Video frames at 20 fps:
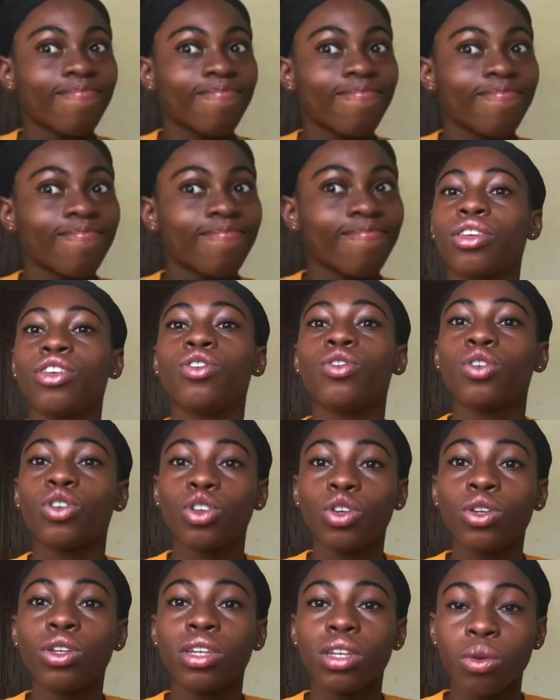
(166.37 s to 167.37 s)
like you
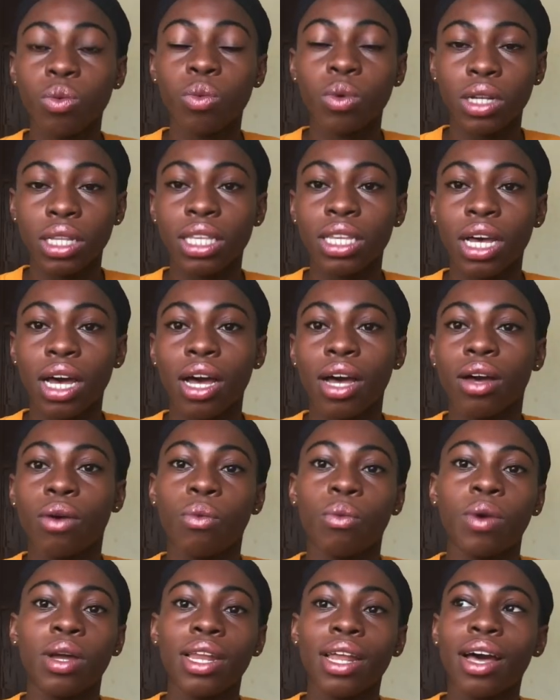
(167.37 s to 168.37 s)
you need water
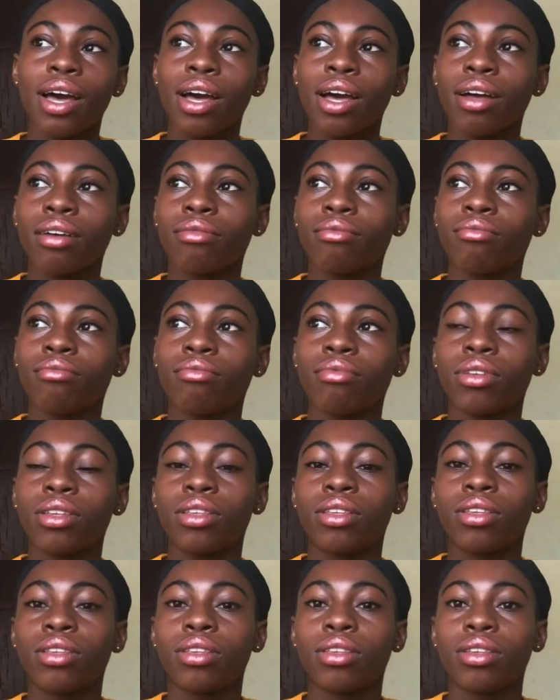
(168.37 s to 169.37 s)
whether
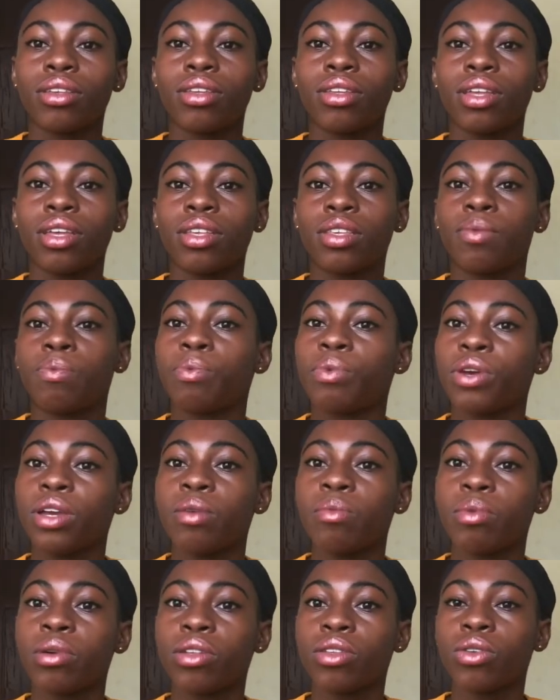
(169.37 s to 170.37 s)
it's in a spray
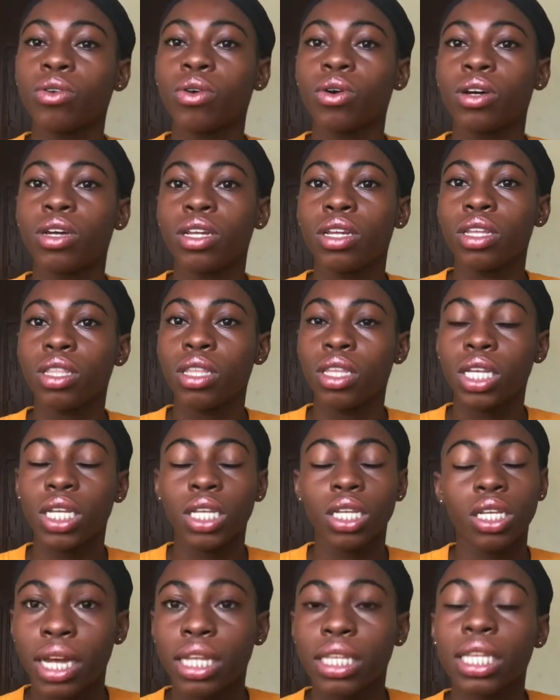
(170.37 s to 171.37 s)
bottle or anything
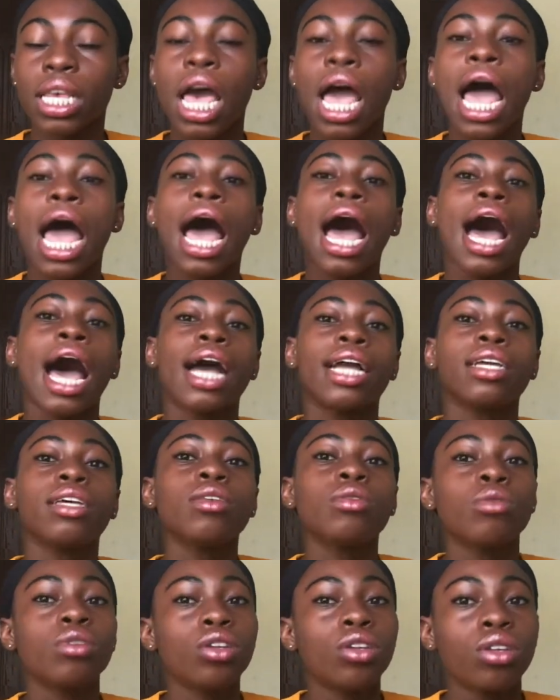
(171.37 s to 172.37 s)
i just
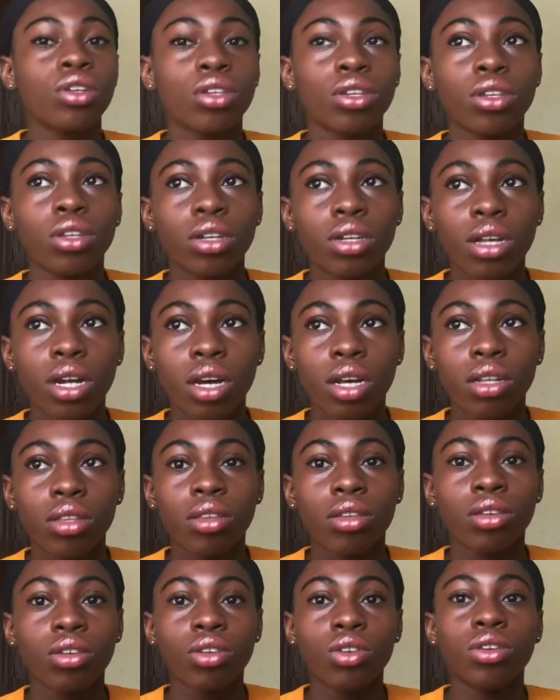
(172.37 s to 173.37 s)
want you to know that
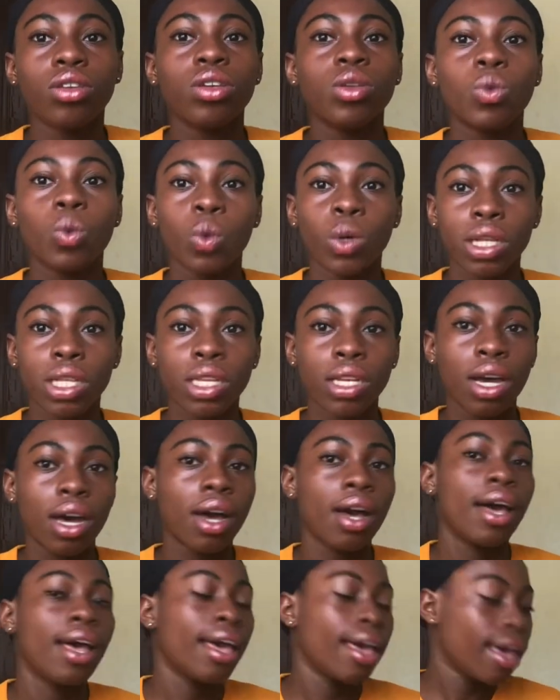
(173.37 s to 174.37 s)
you need water
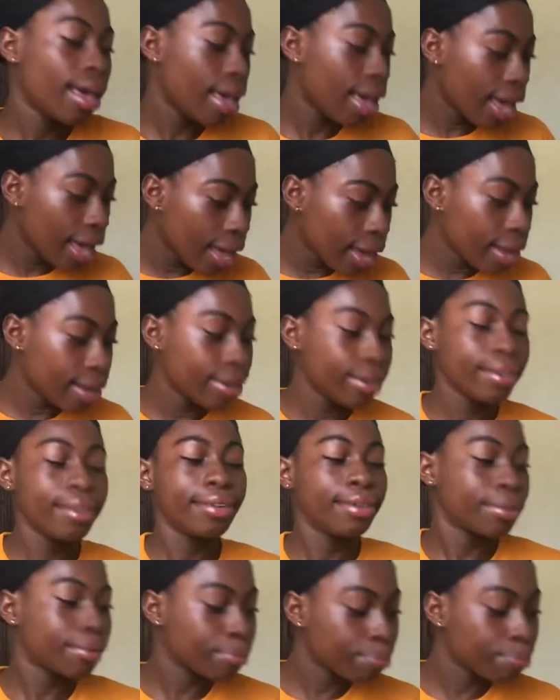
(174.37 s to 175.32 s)
and